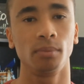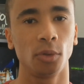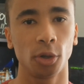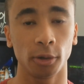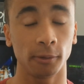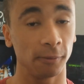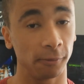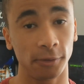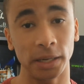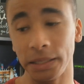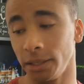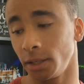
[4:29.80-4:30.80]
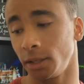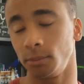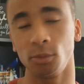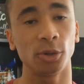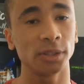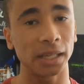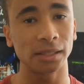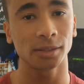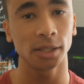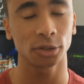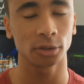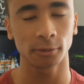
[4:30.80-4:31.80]
they're very good noise
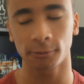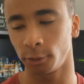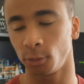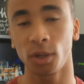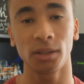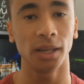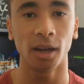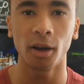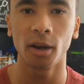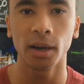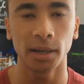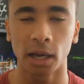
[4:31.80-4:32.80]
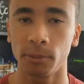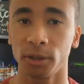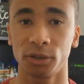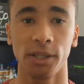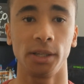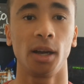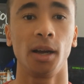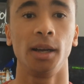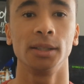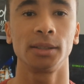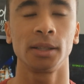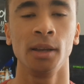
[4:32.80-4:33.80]
isolation for what they are and how much they
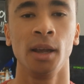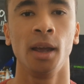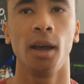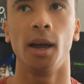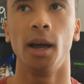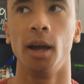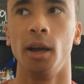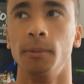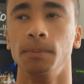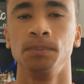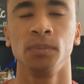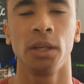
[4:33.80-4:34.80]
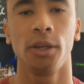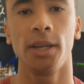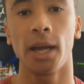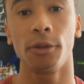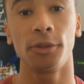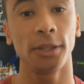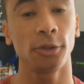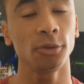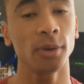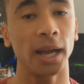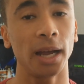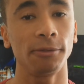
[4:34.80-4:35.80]
cost. Now they
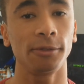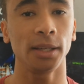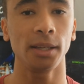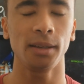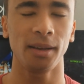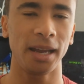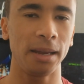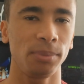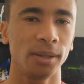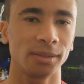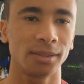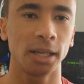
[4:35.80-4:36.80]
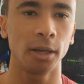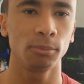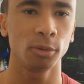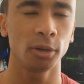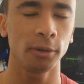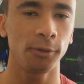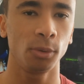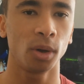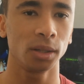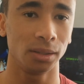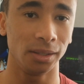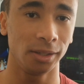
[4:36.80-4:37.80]
do have the ambient sound mode if you
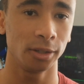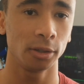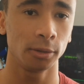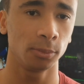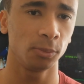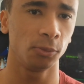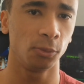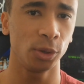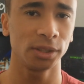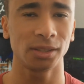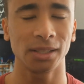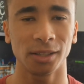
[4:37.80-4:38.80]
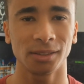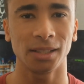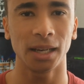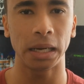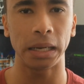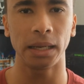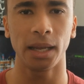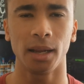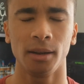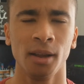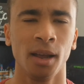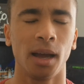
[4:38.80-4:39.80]
want to hear voices outside,
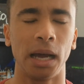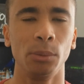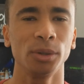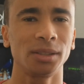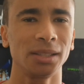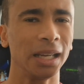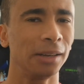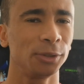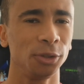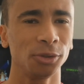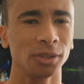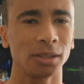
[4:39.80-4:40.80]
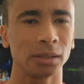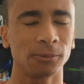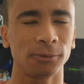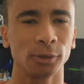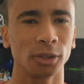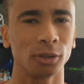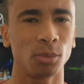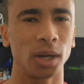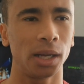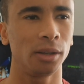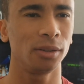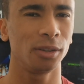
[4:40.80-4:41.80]
and I would say after using them for a little
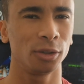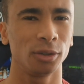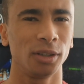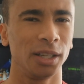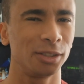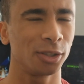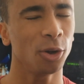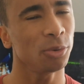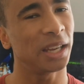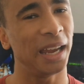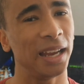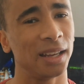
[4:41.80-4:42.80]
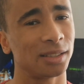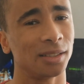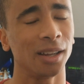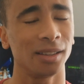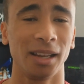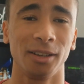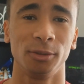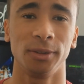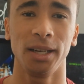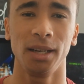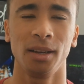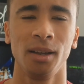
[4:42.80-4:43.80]
while, it's okay, it's not that
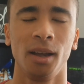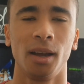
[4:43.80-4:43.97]
great.